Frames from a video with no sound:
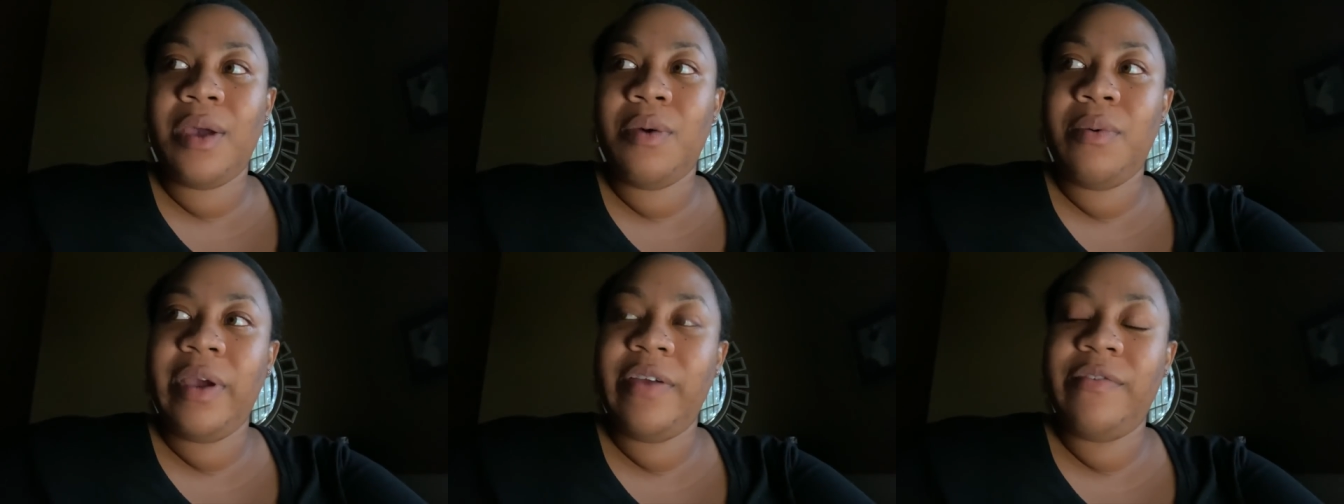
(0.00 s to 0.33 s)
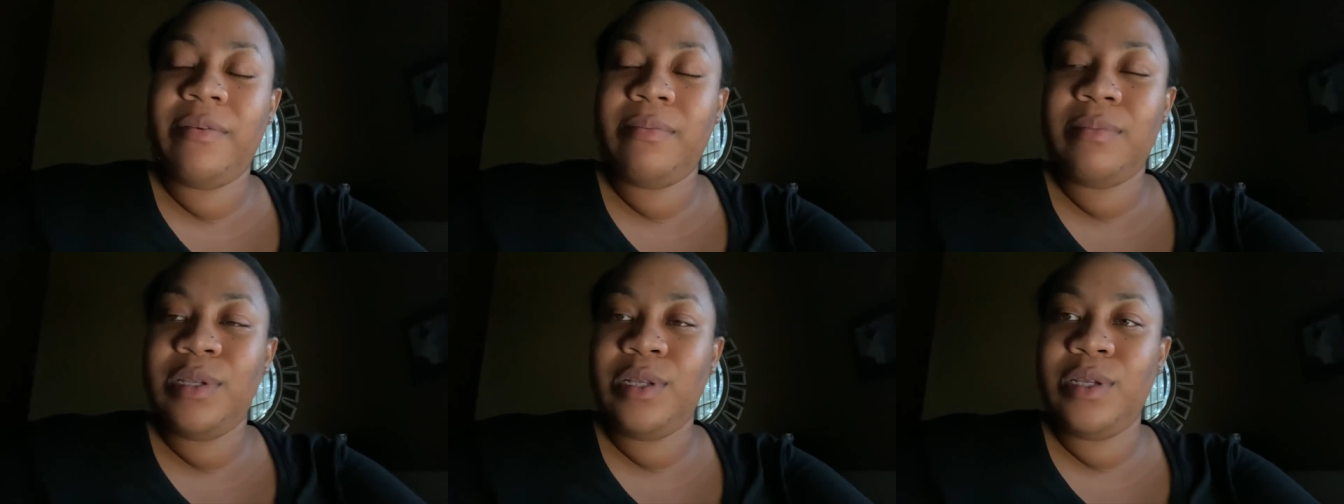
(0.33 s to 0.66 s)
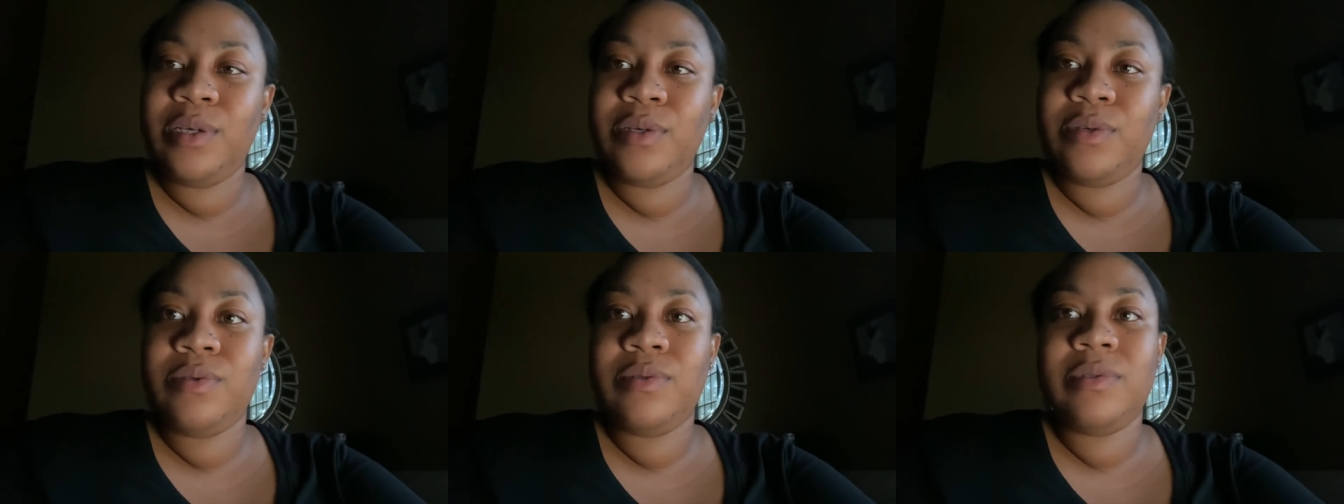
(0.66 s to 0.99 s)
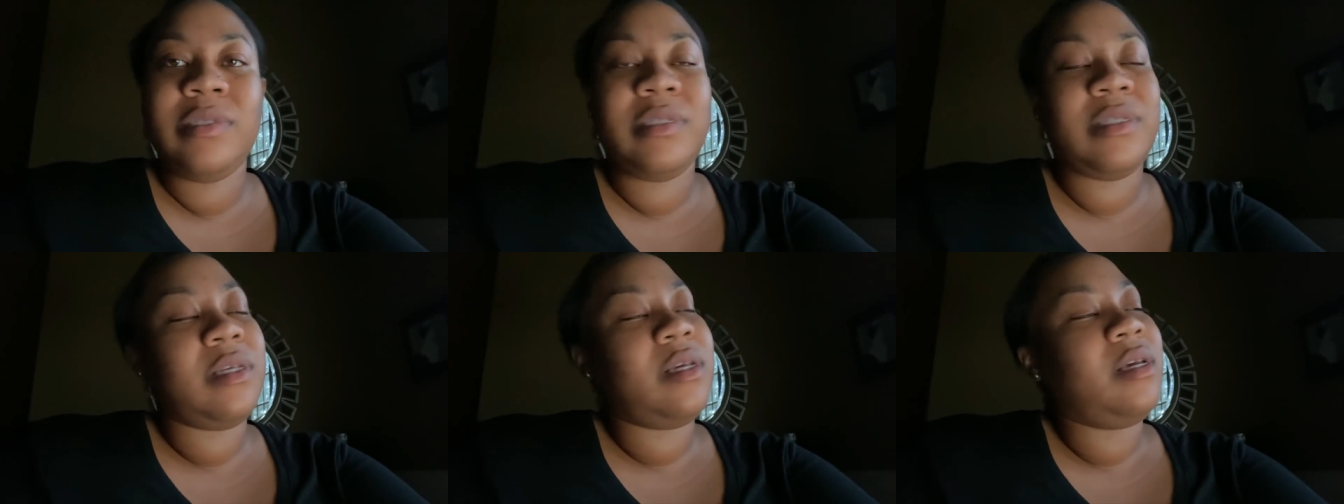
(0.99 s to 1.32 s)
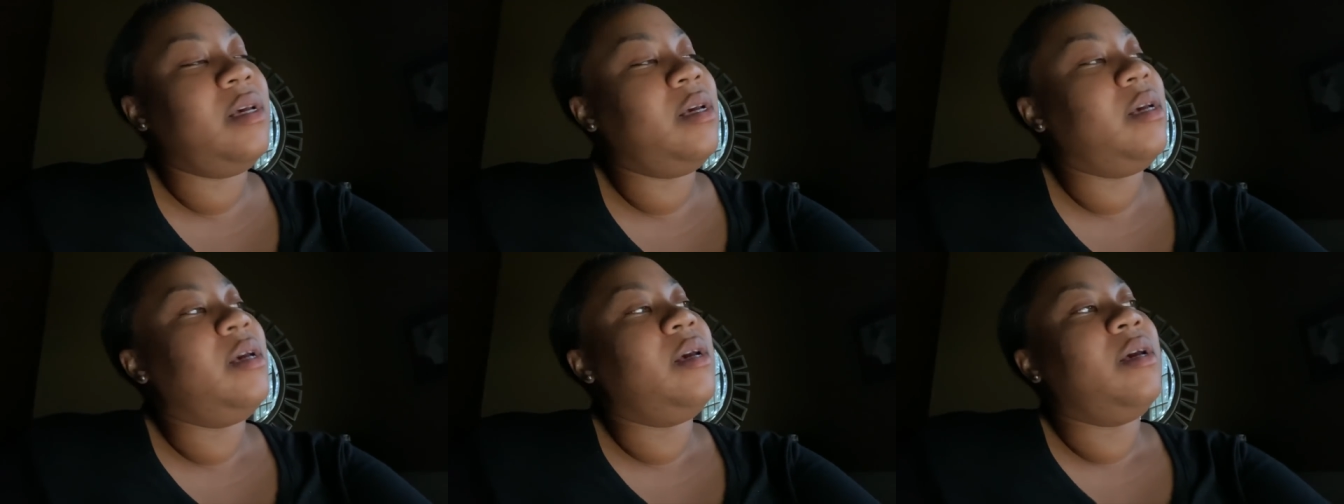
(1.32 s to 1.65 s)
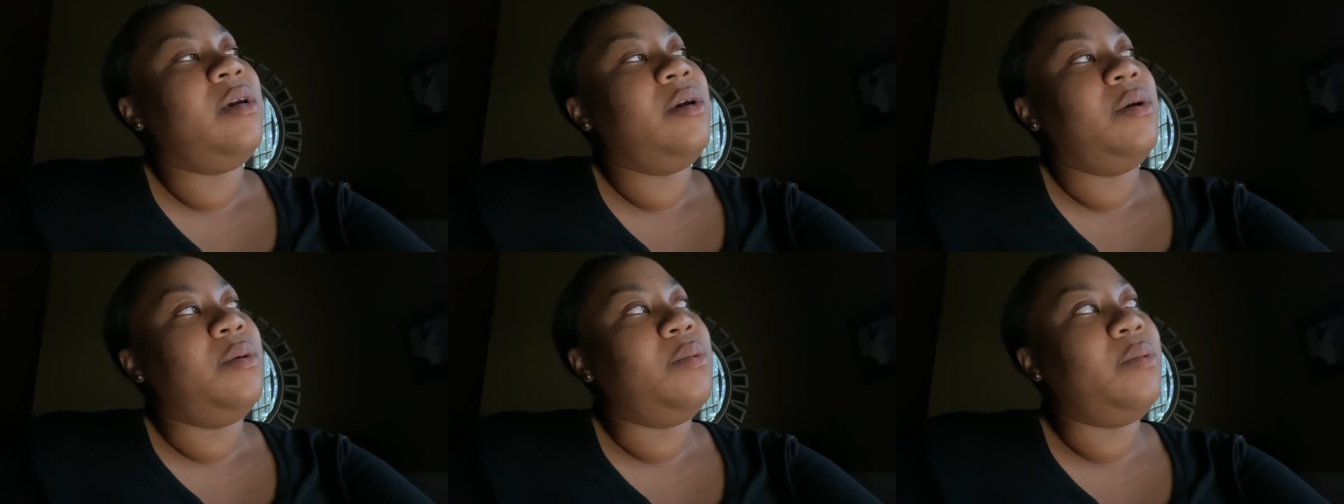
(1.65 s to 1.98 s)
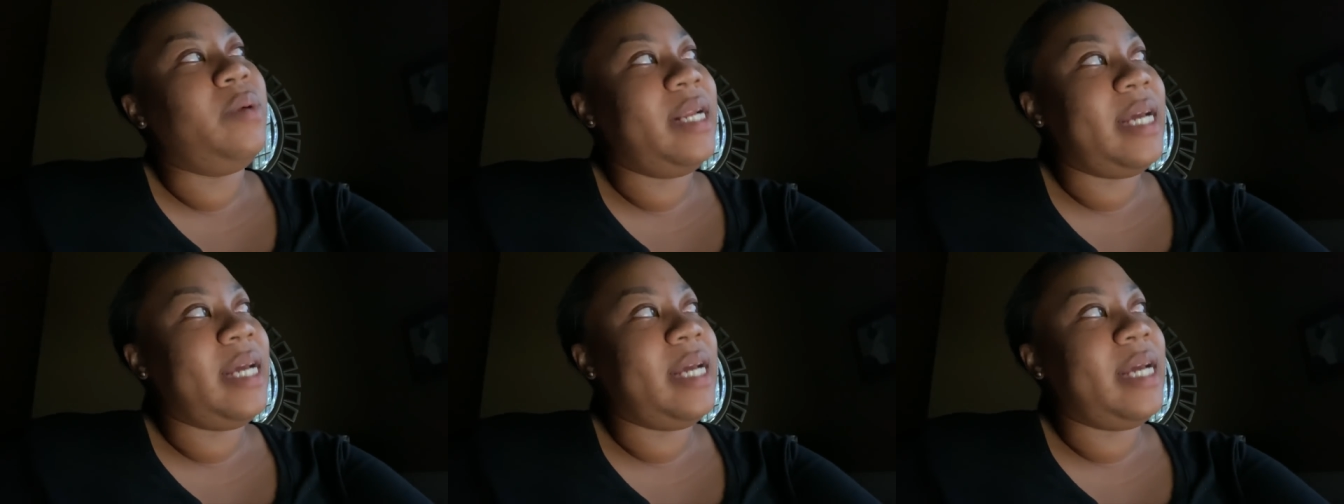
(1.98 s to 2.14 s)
away from the news when